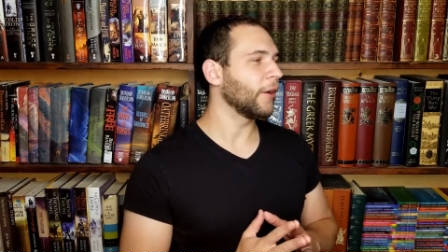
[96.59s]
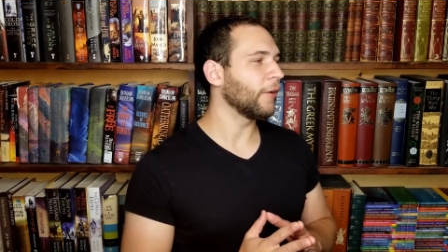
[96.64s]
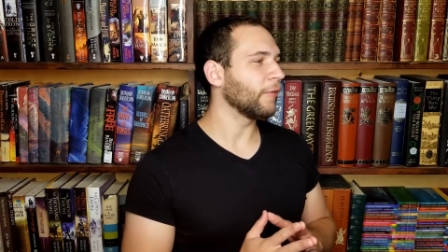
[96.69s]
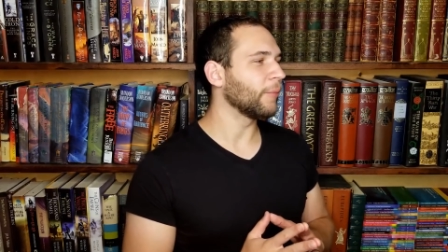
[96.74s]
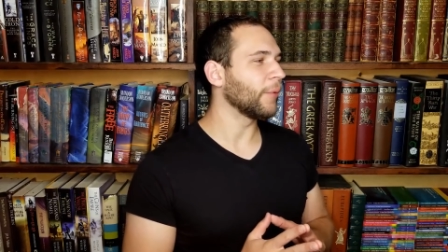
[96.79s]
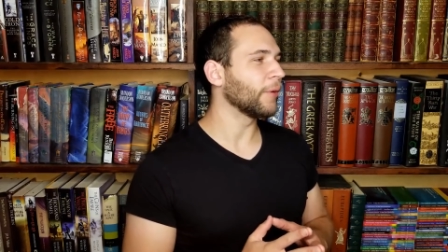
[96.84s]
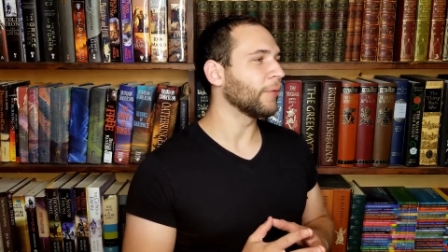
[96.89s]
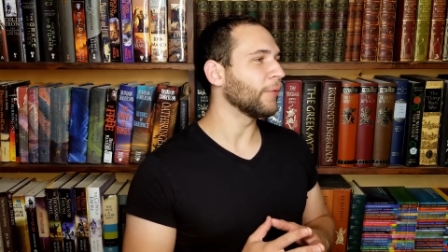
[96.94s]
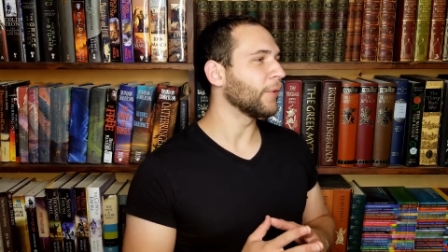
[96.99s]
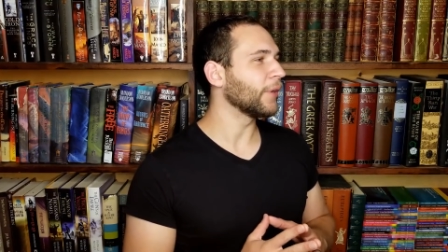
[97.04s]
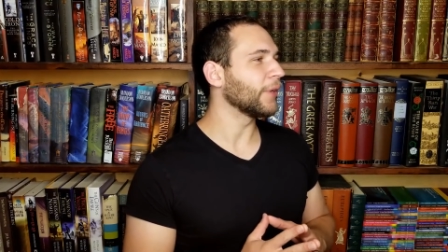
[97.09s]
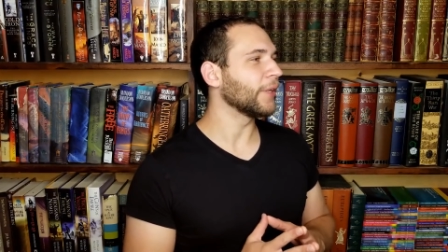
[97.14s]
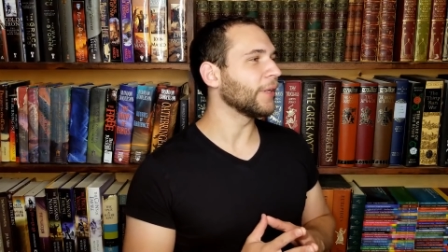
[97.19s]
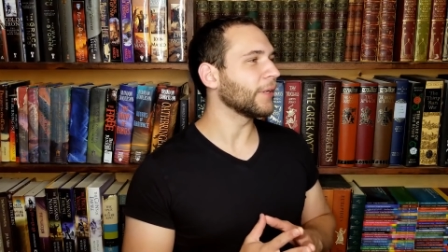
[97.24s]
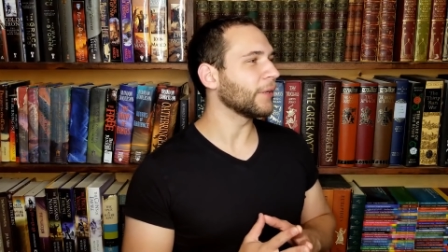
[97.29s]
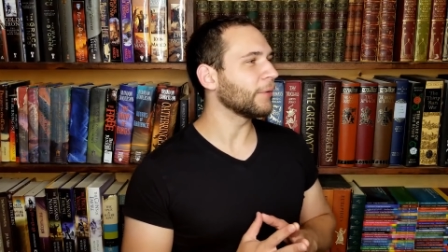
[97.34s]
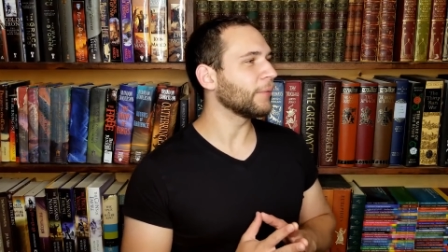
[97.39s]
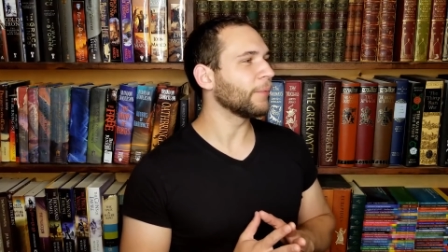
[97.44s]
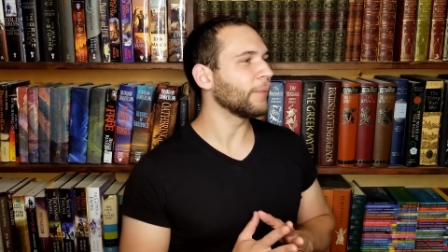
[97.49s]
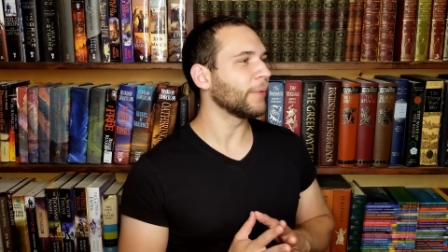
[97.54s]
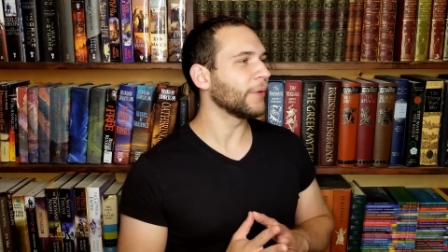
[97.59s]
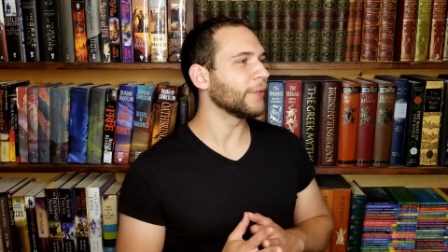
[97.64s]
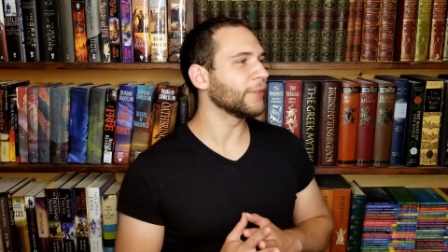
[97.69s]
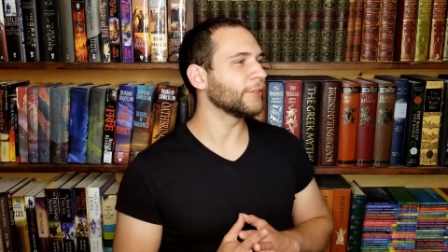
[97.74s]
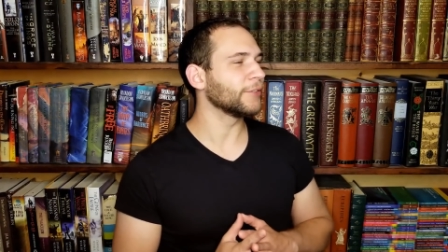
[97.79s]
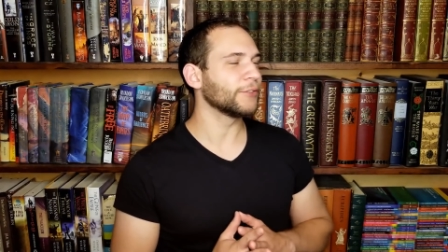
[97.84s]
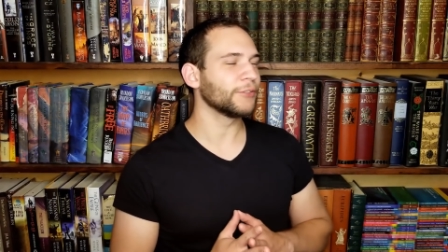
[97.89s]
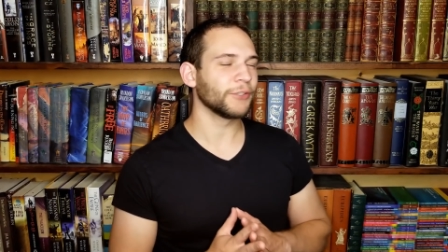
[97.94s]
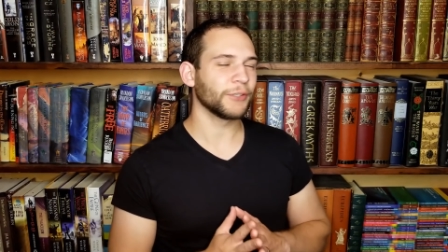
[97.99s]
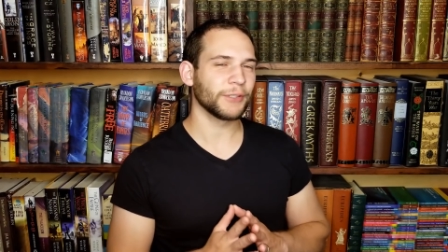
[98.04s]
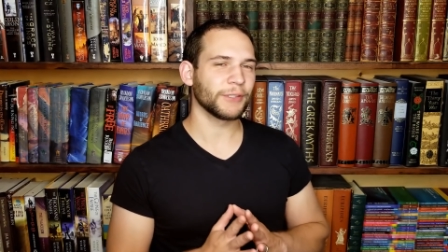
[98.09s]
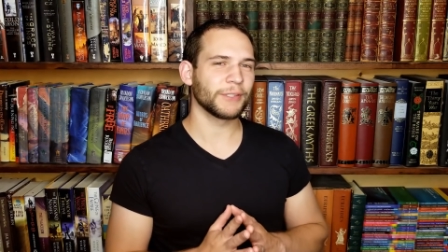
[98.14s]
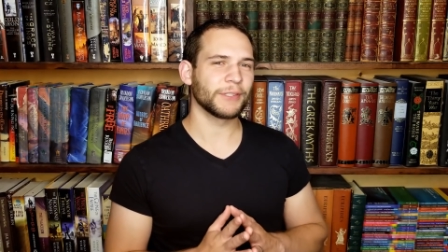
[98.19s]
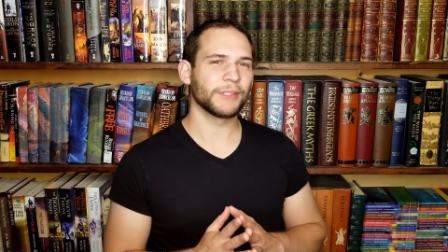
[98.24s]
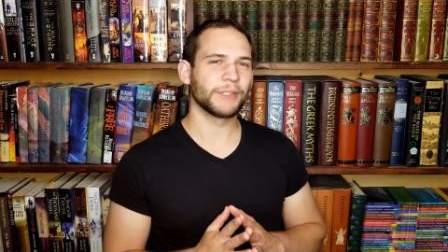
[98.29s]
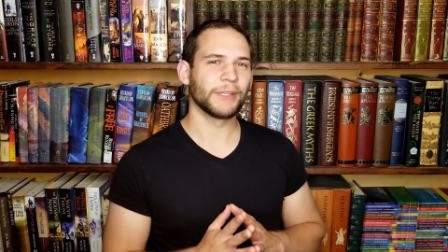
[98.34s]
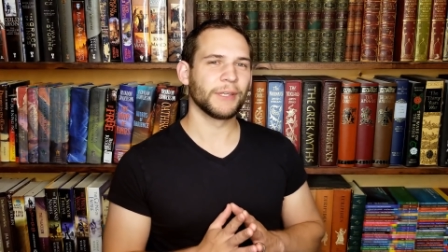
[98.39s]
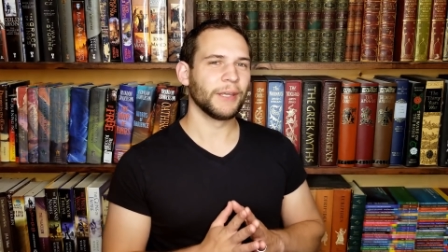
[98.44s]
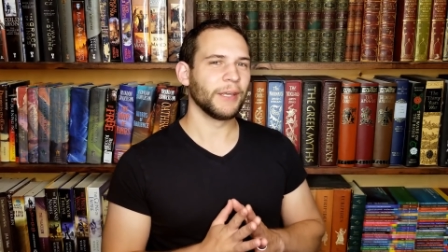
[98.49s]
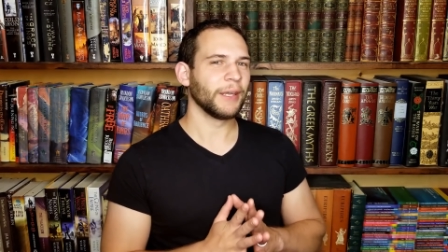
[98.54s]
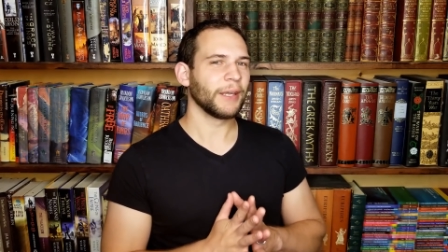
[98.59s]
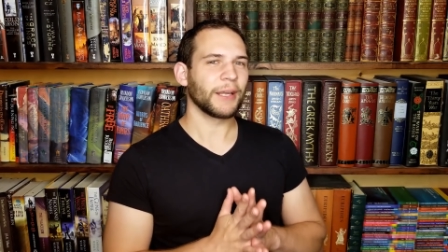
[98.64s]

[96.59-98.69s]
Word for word: of my reading was just